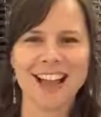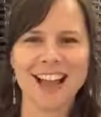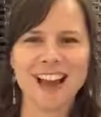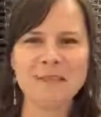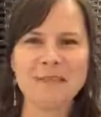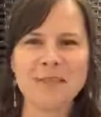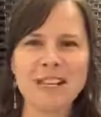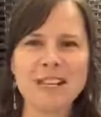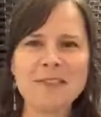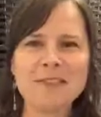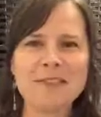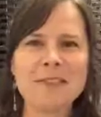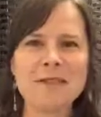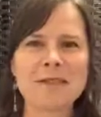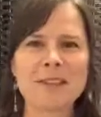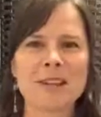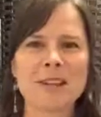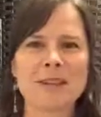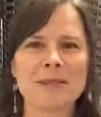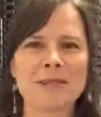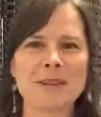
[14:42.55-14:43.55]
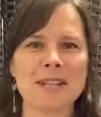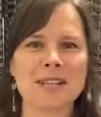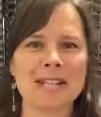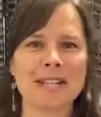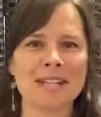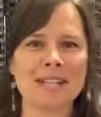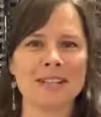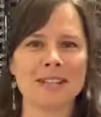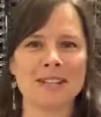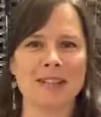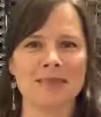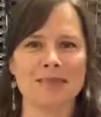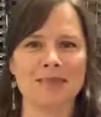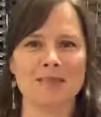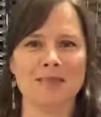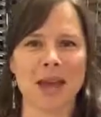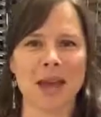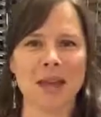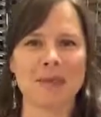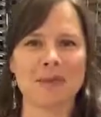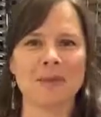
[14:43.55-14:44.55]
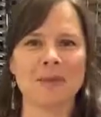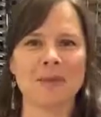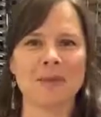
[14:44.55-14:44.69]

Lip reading: How many of you think we need better